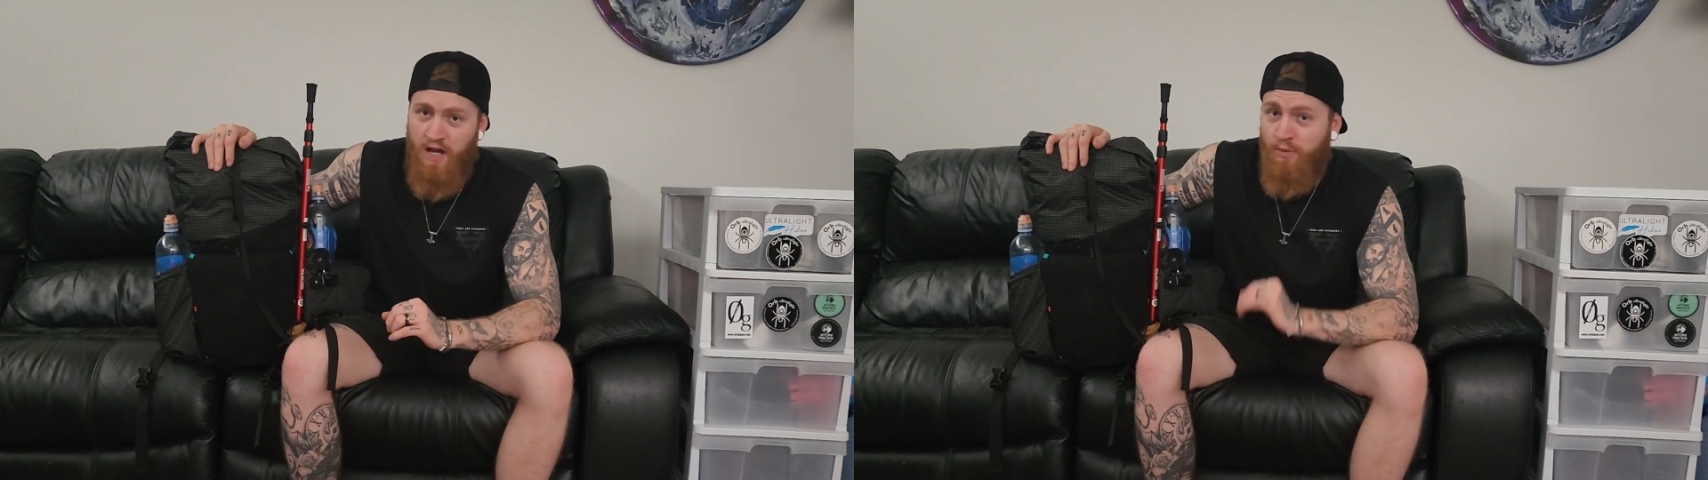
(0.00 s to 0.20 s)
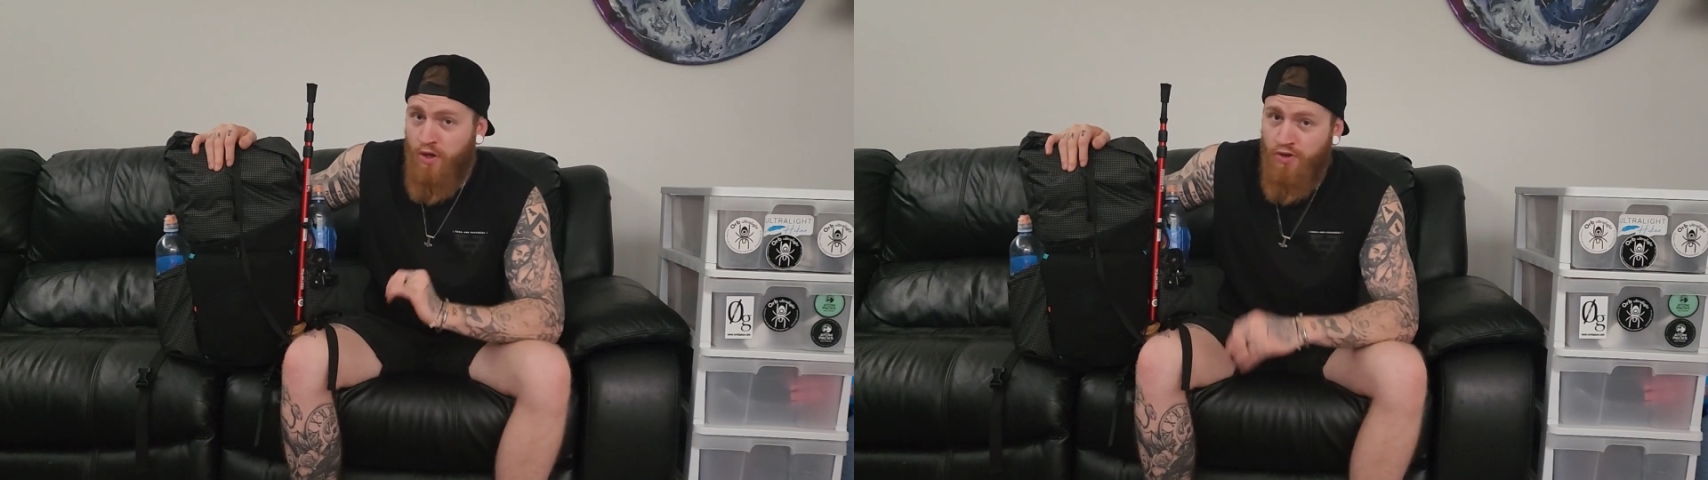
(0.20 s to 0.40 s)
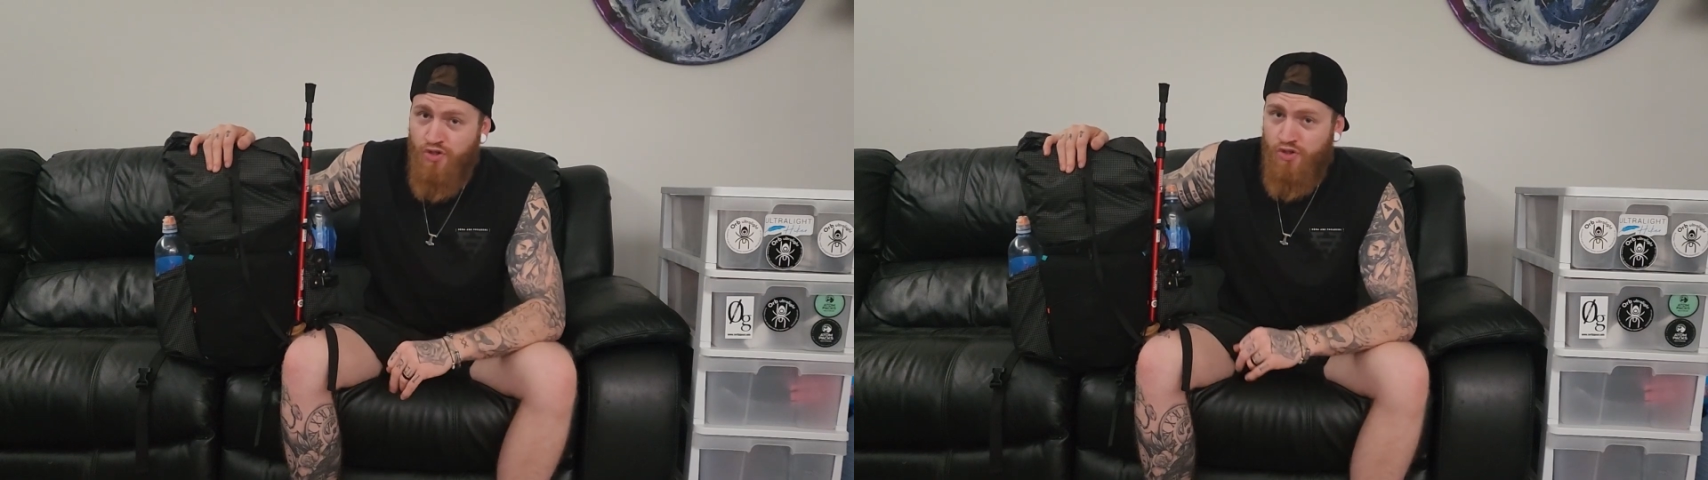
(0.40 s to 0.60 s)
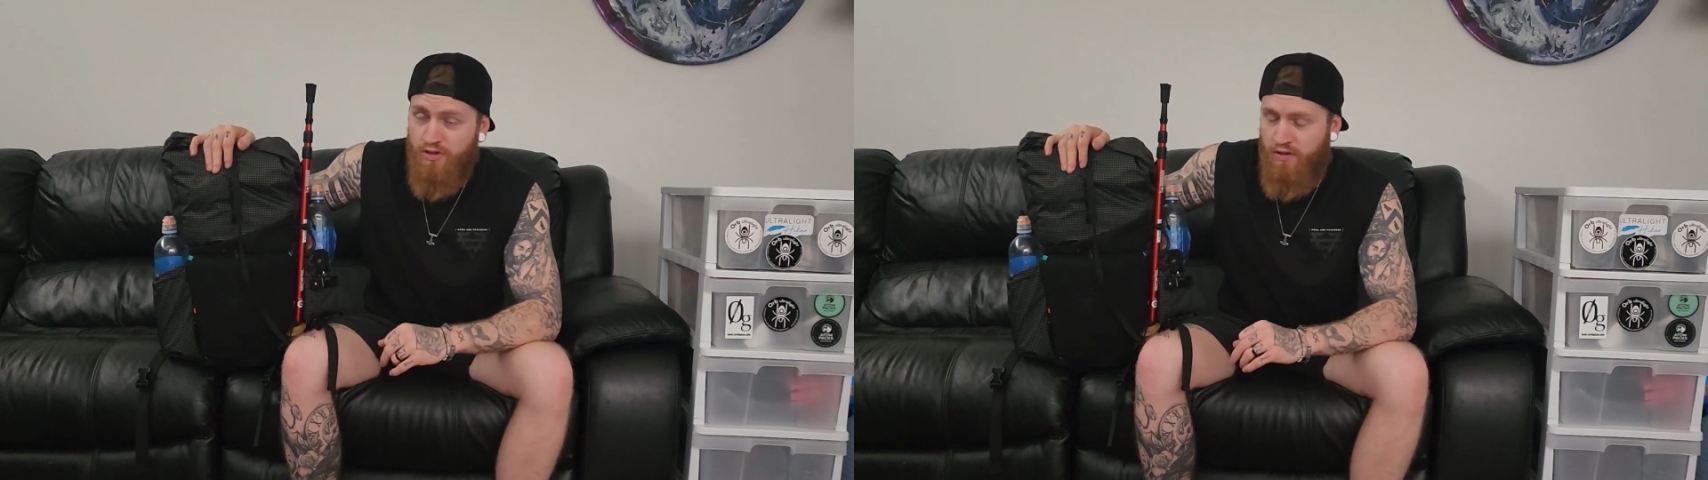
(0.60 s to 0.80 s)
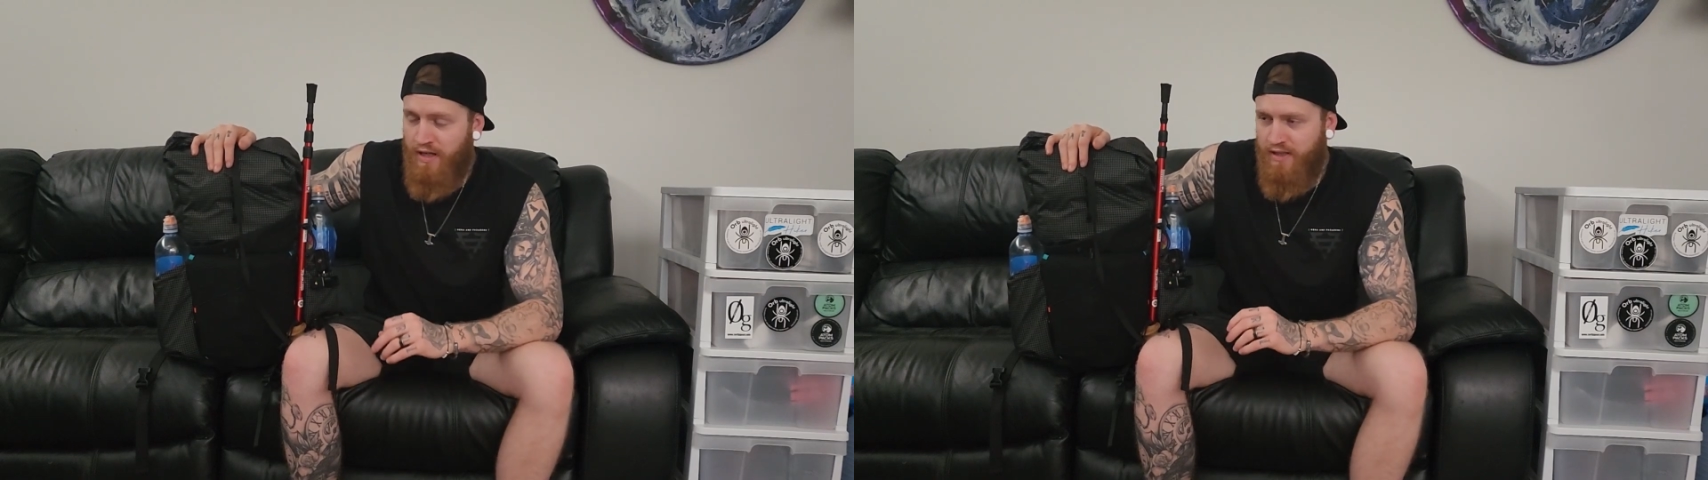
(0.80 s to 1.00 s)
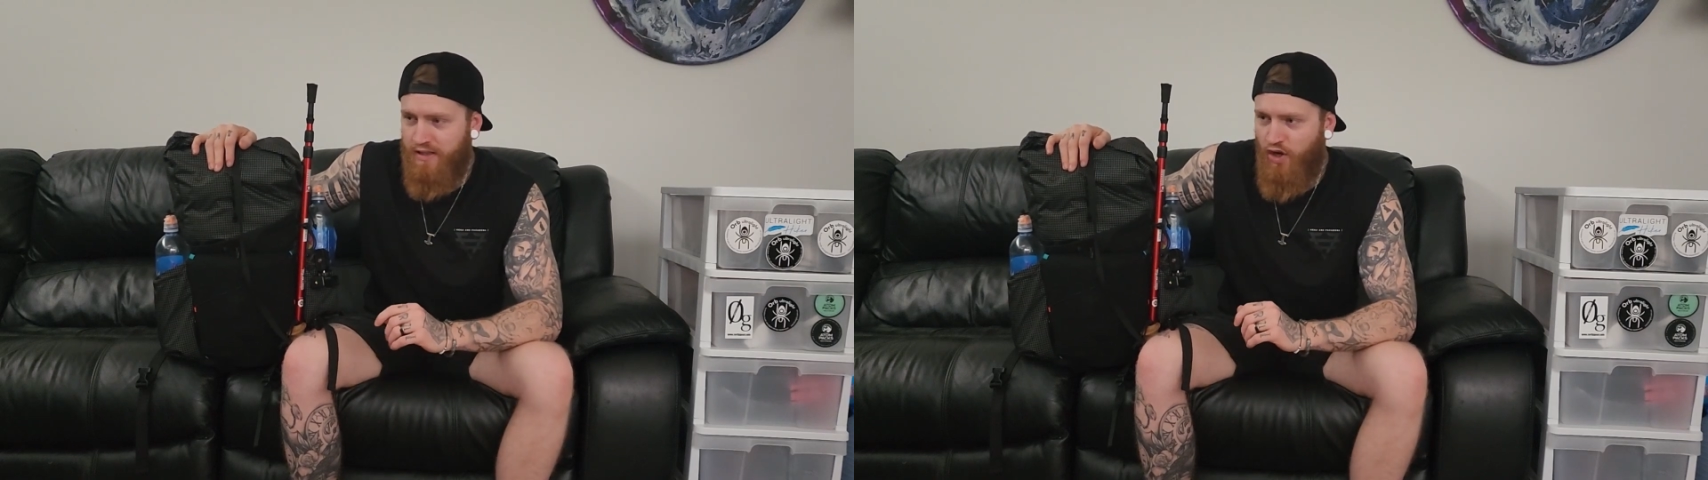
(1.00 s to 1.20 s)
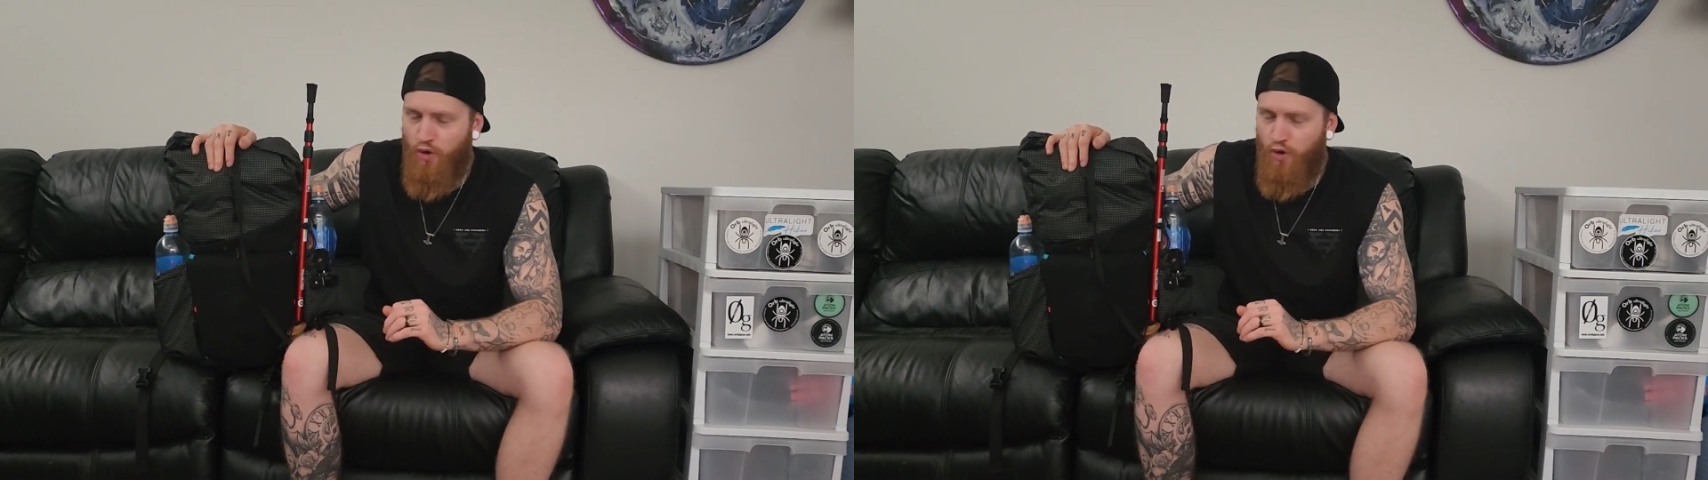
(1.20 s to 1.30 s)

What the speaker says: I'm going like